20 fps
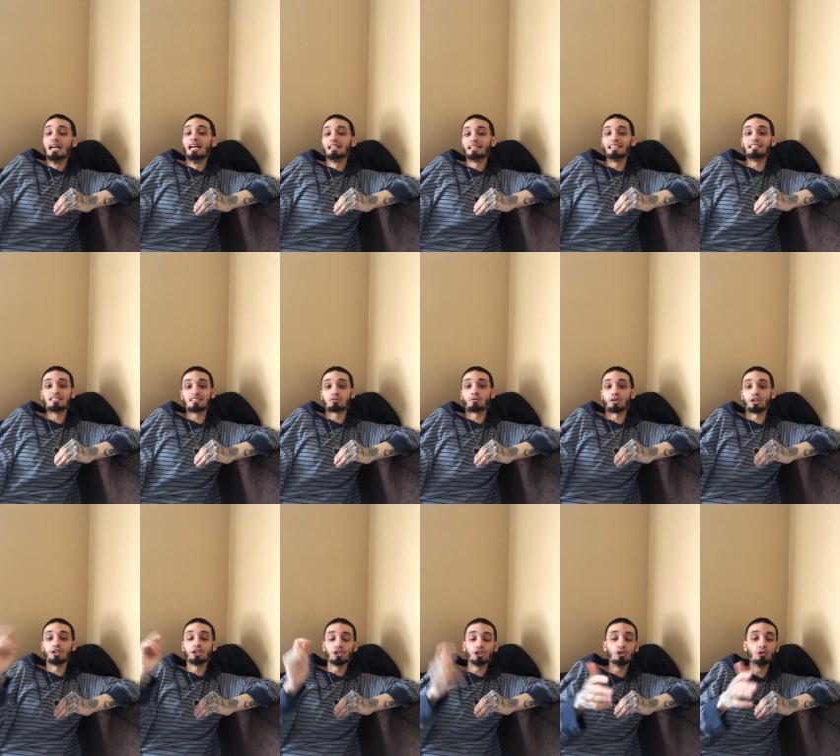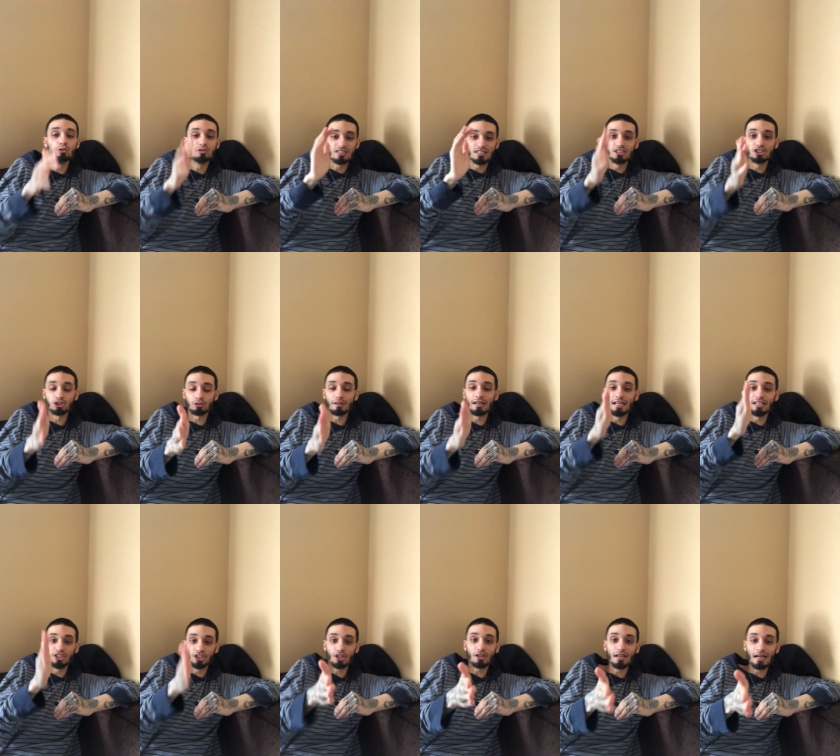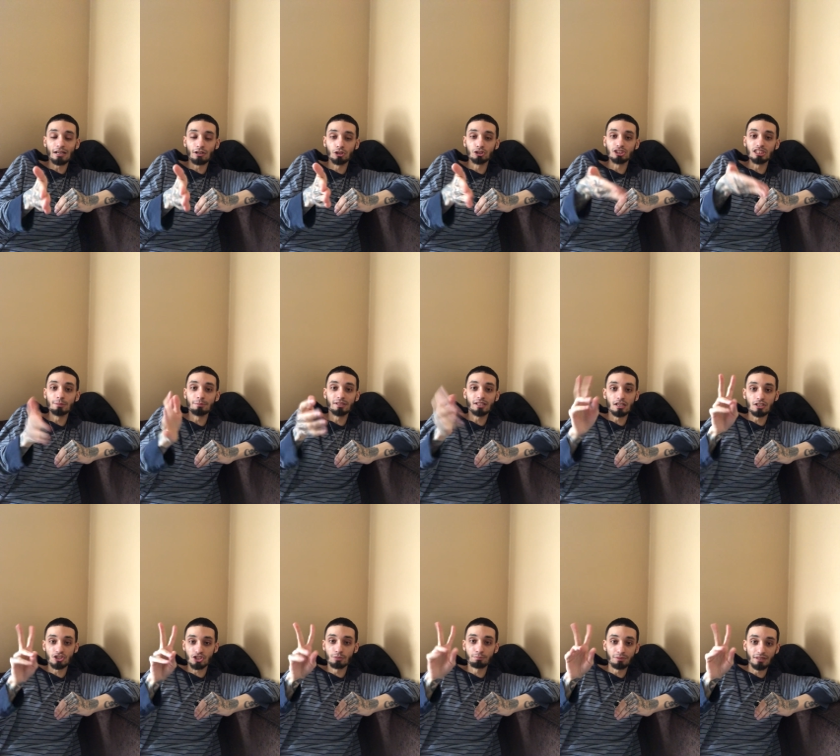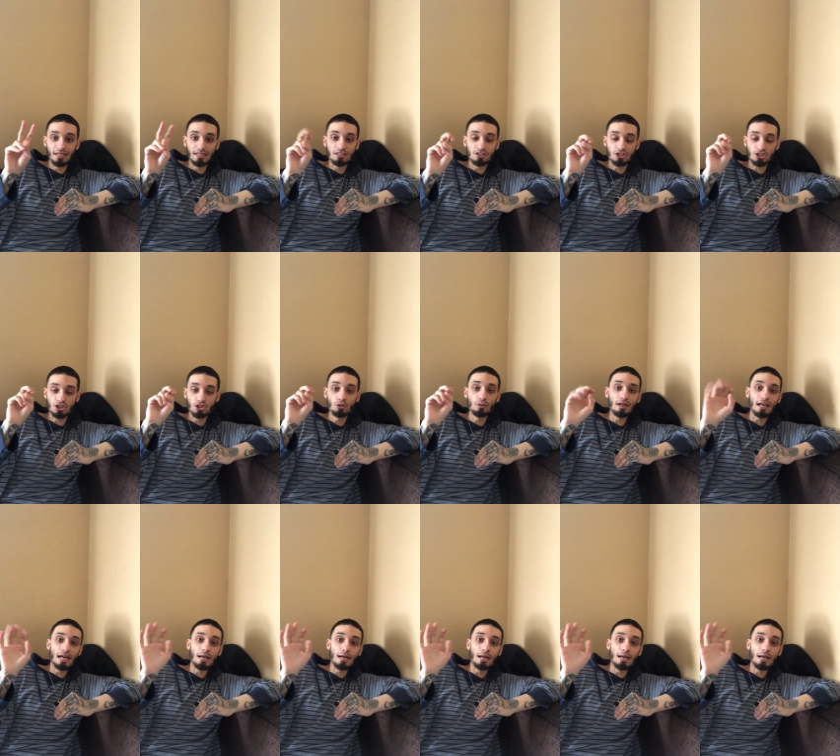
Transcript: They just want to use and drain your energy because you're being too